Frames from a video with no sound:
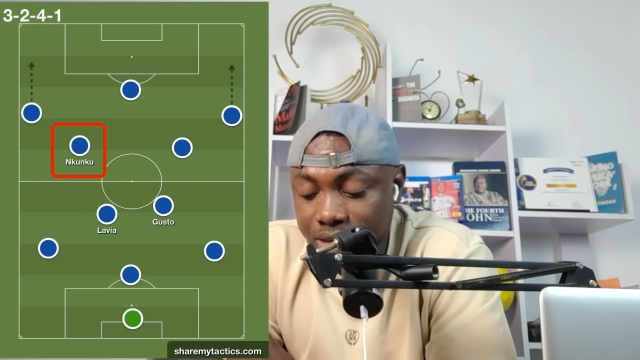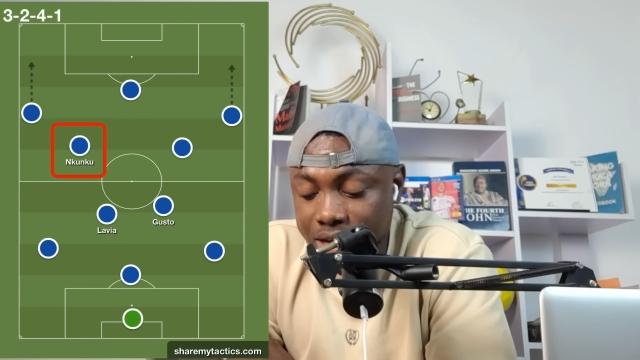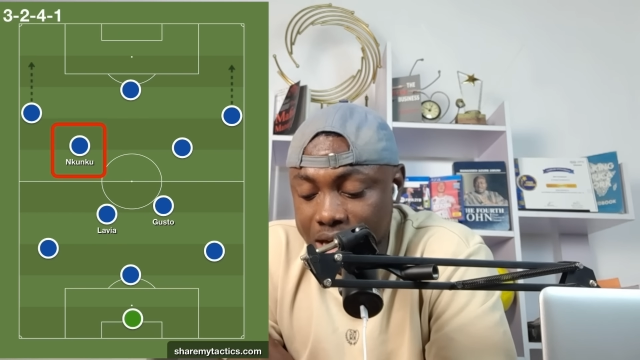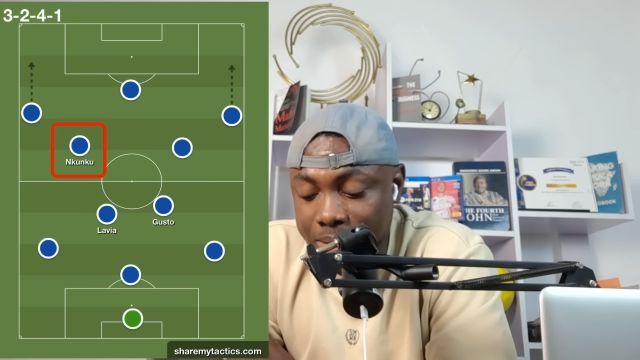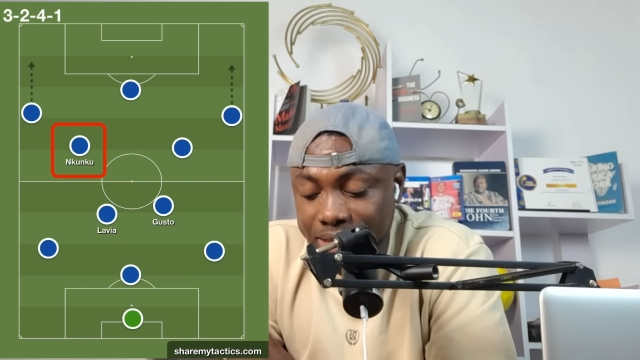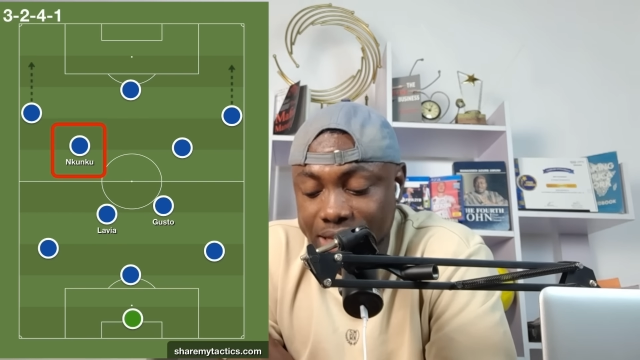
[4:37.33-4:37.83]

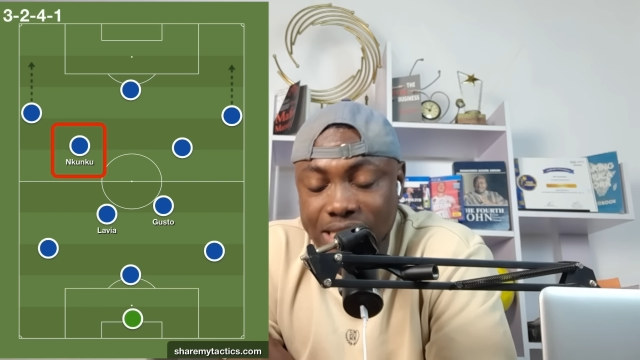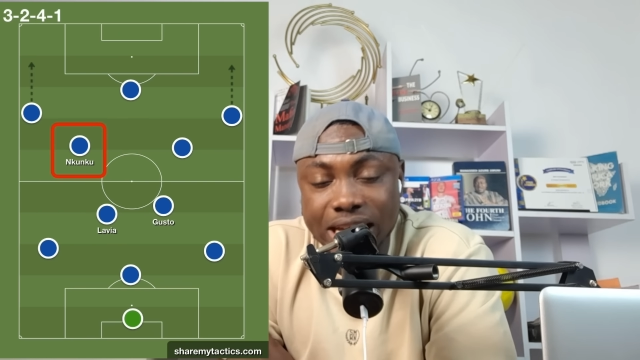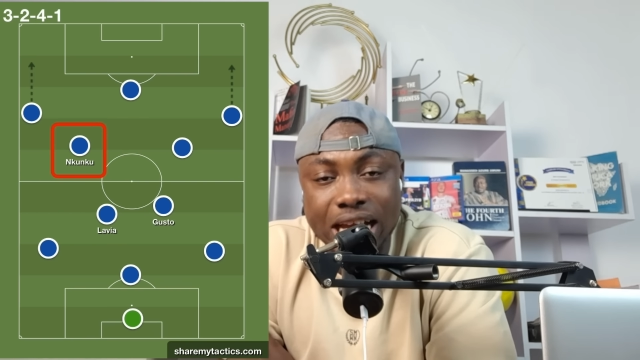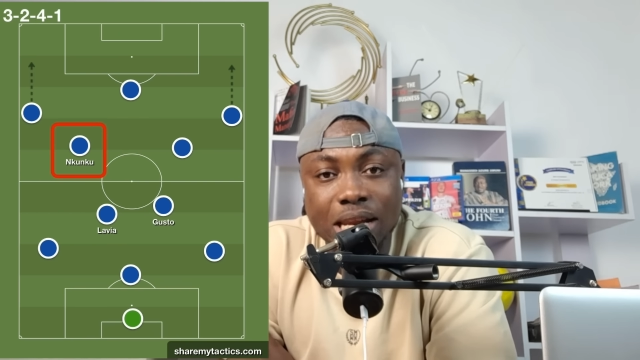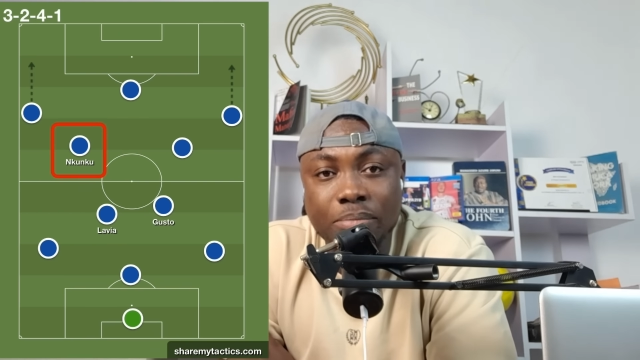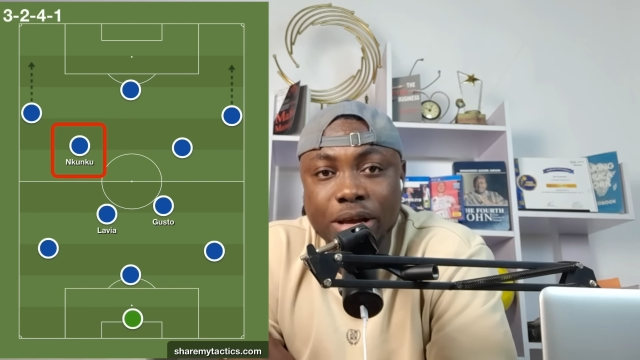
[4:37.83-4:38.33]
I think
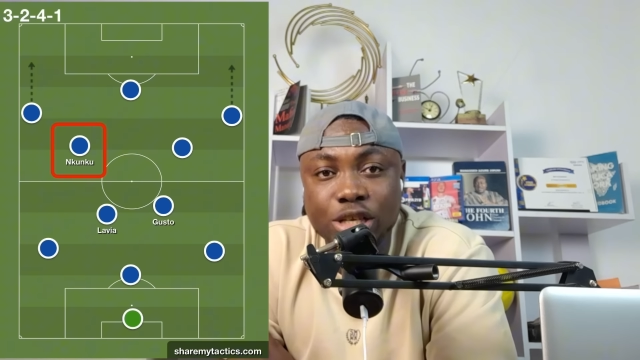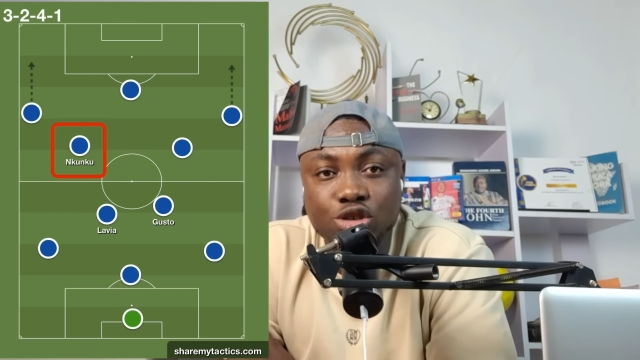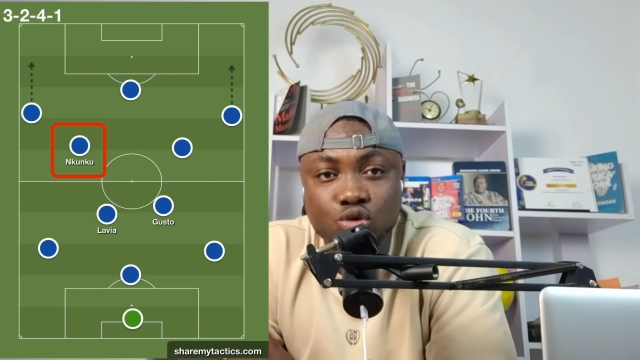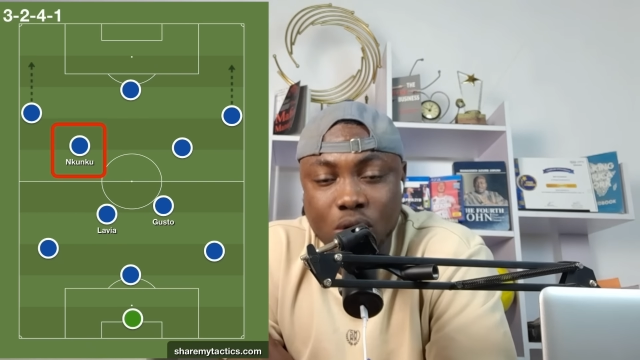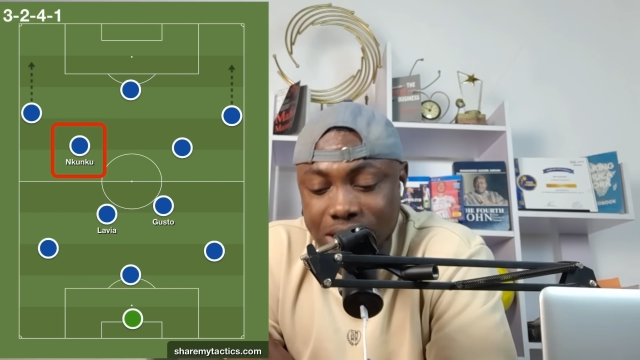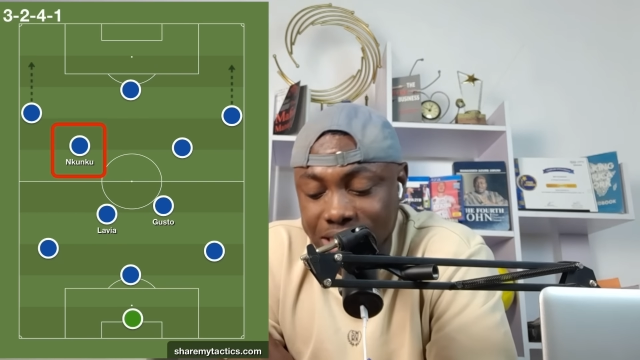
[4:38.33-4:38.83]
they're in the
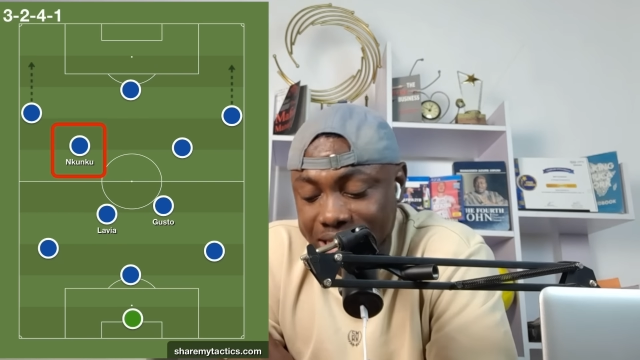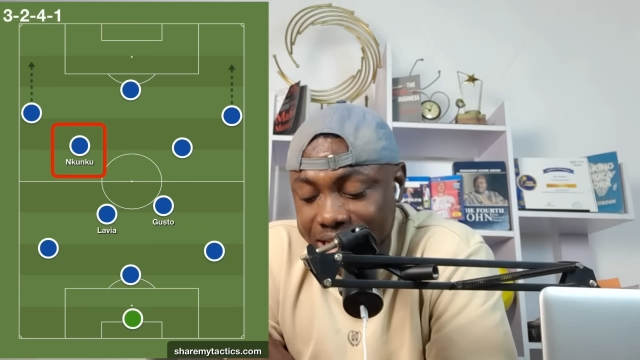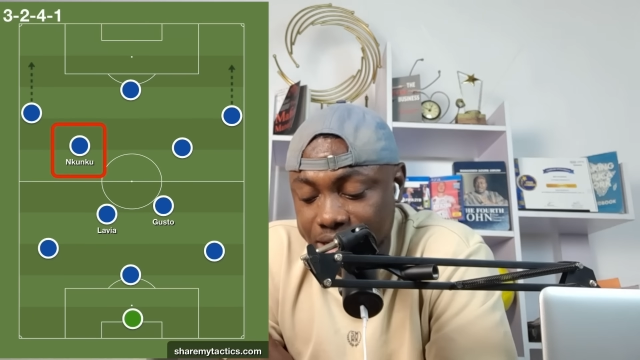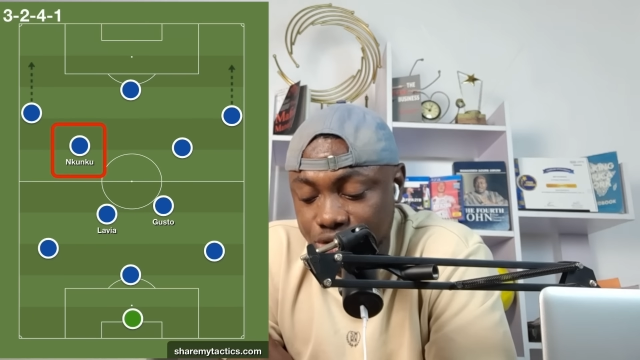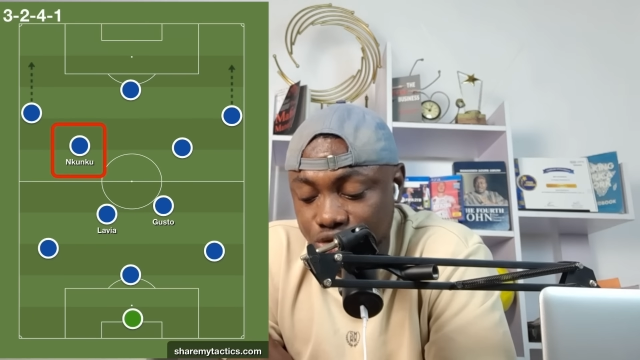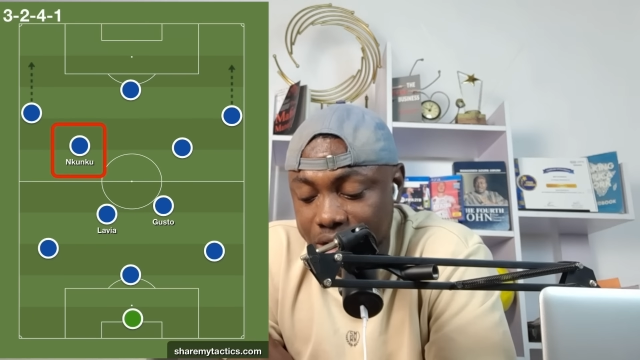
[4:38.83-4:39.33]
best role as a
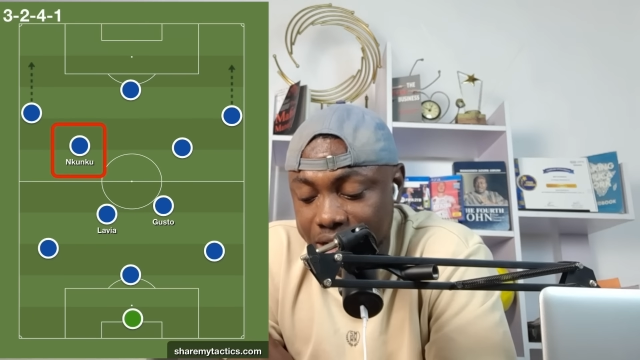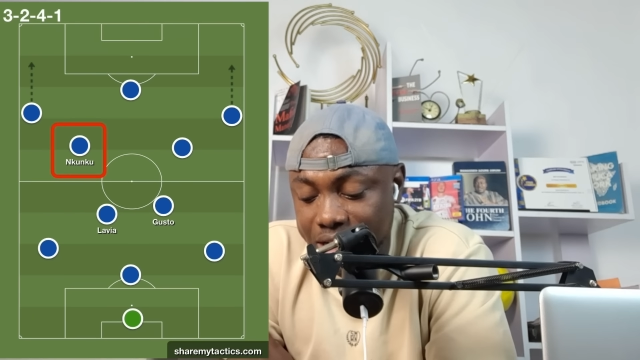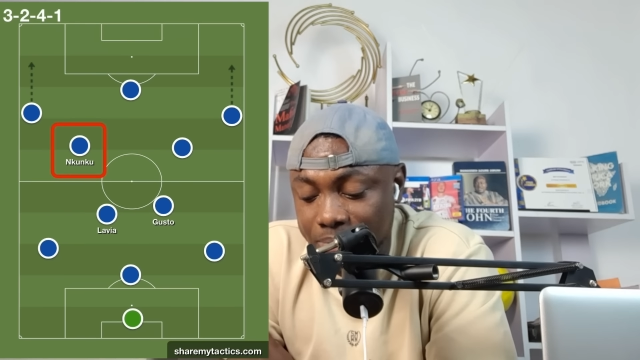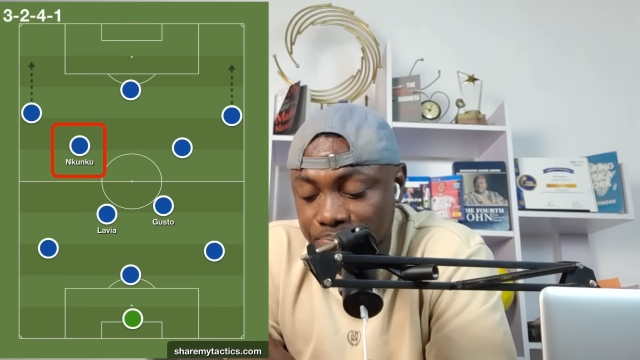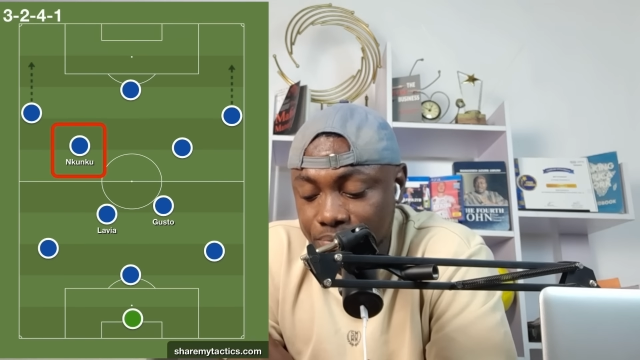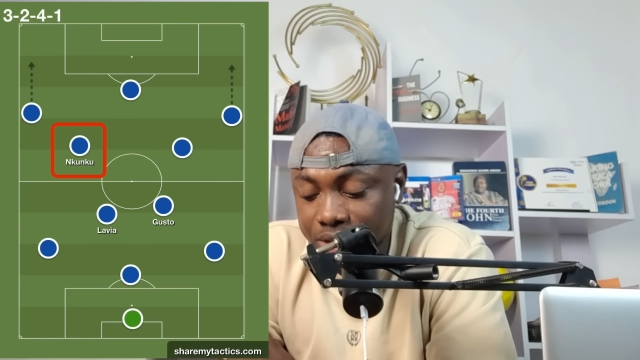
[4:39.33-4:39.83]
second
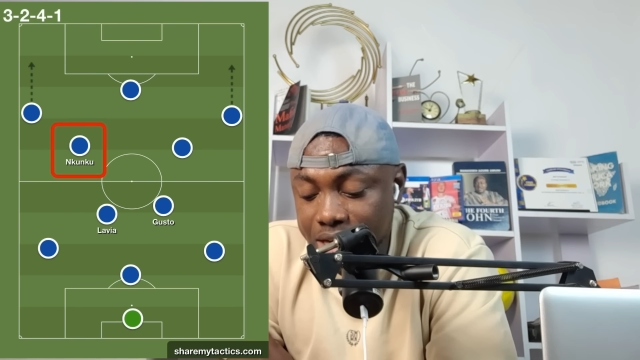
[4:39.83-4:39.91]
striker.